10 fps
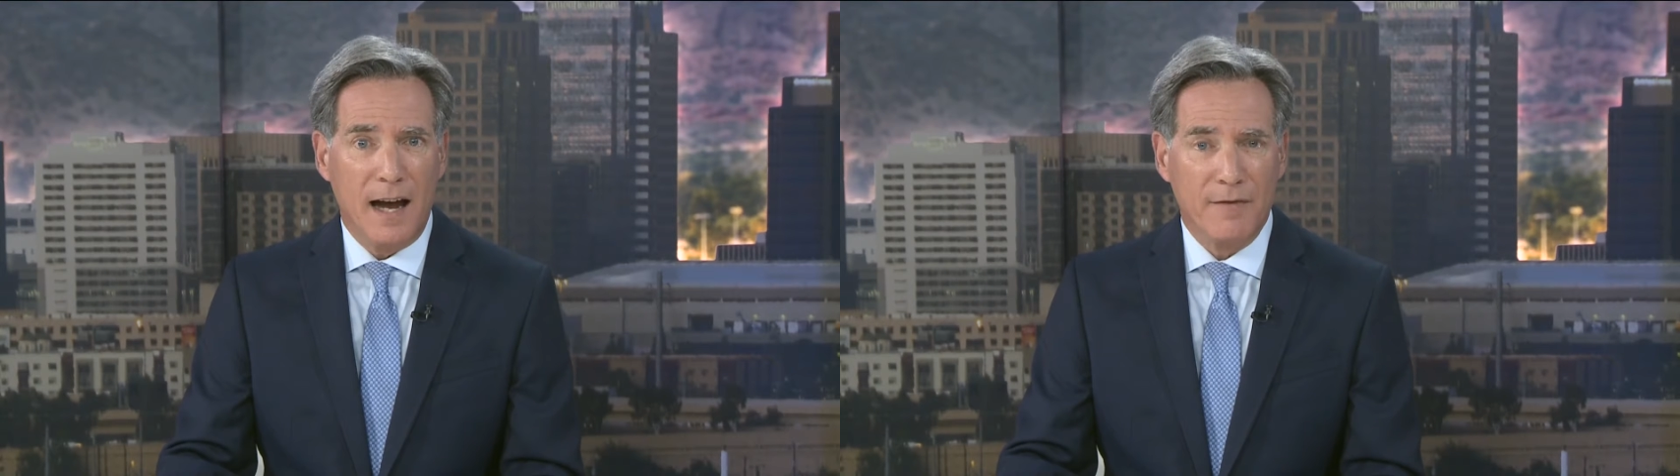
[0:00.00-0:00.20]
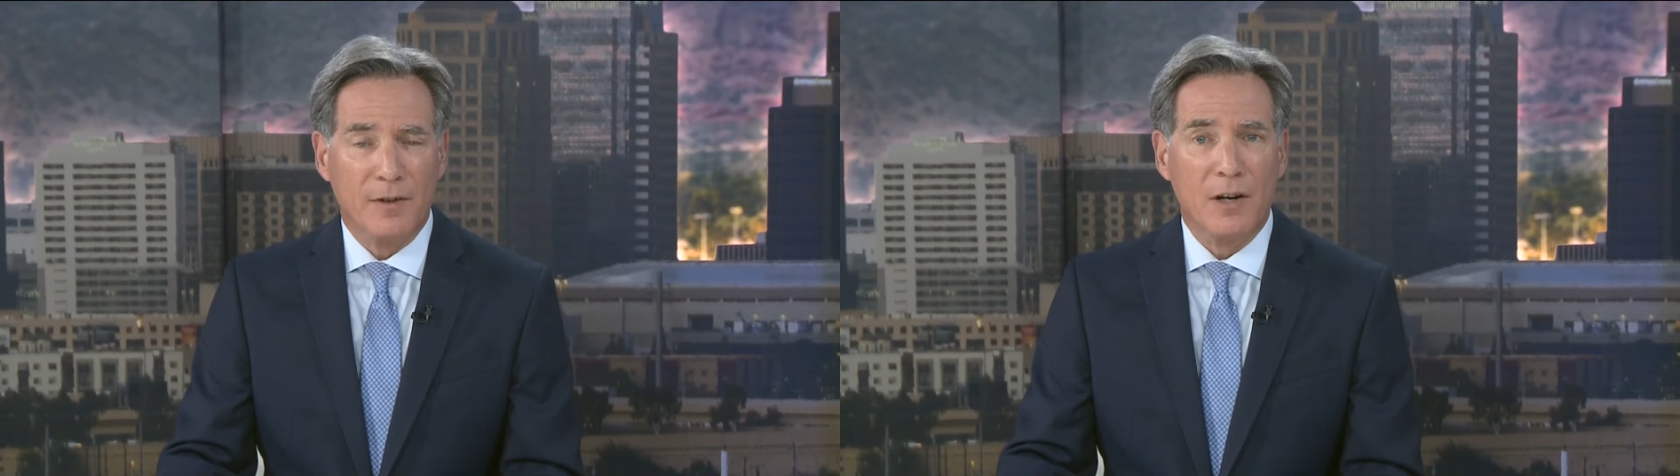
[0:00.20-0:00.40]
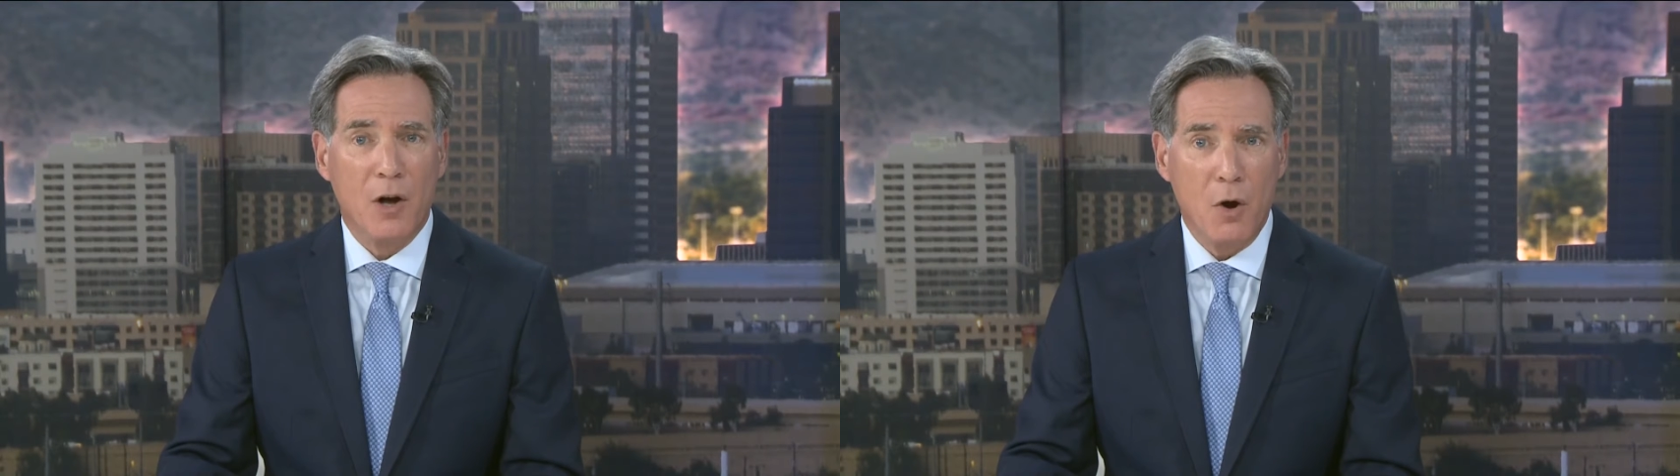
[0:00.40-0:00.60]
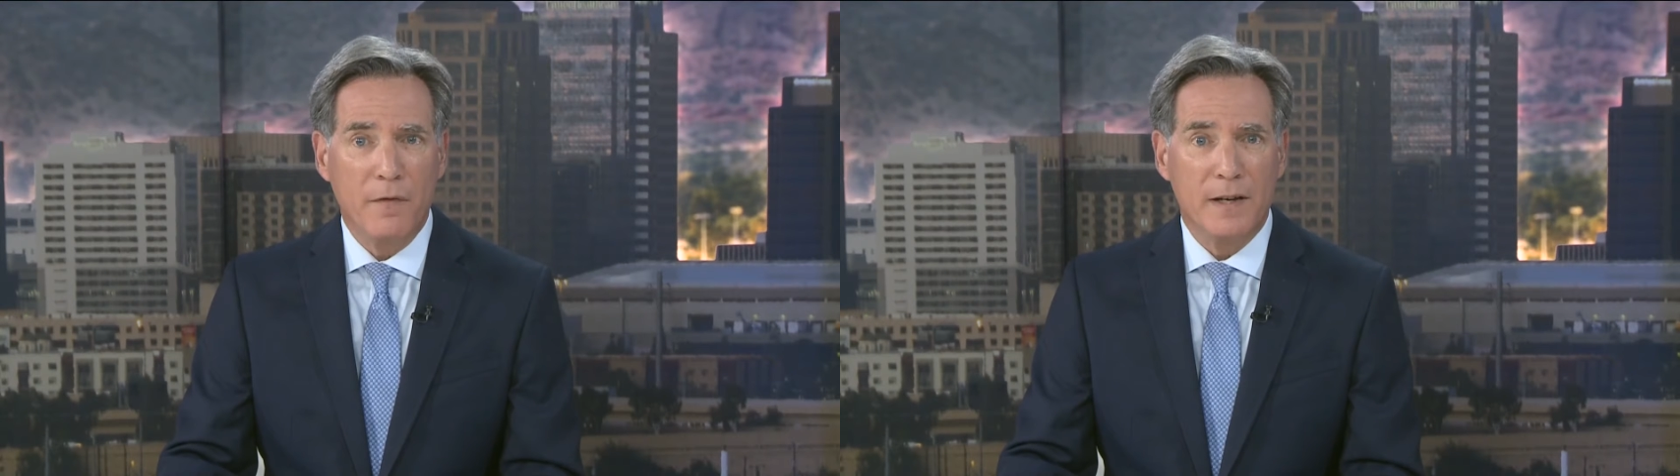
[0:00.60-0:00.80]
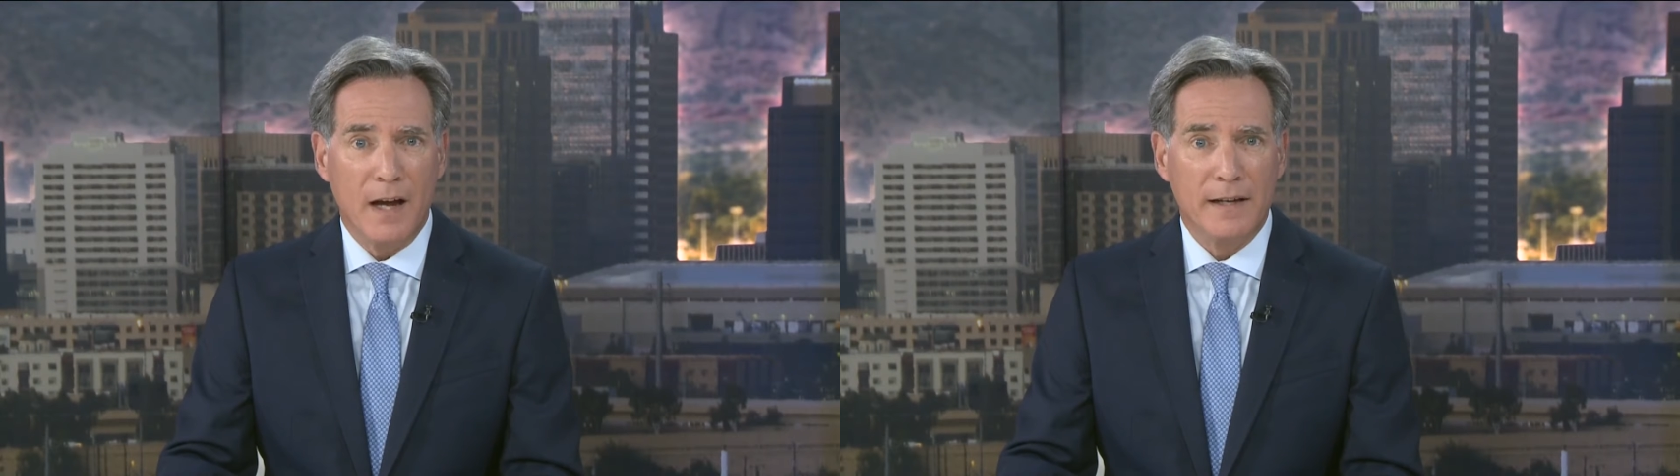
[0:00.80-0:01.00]
after a
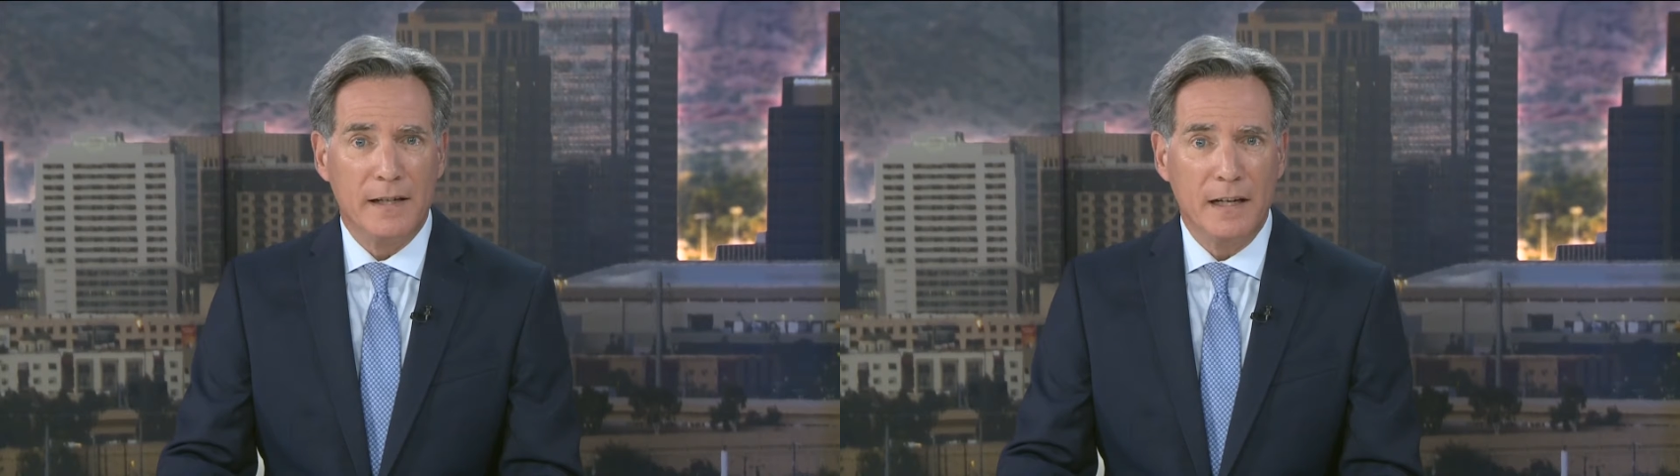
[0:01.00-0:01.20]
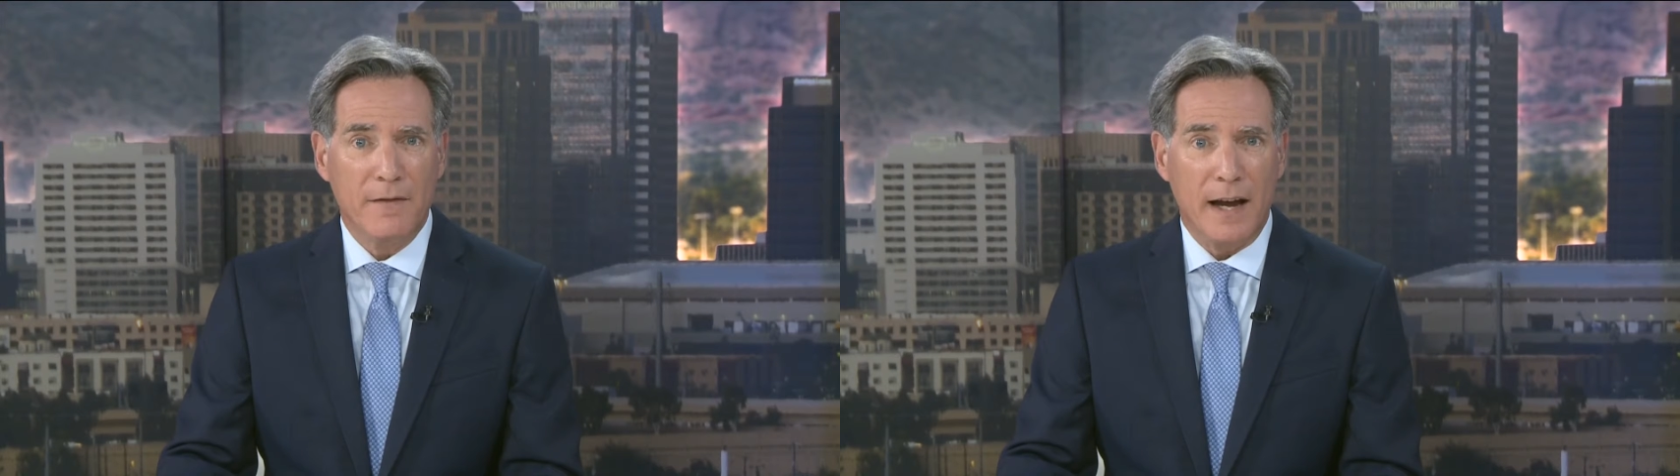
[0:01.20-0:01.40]
COVID 19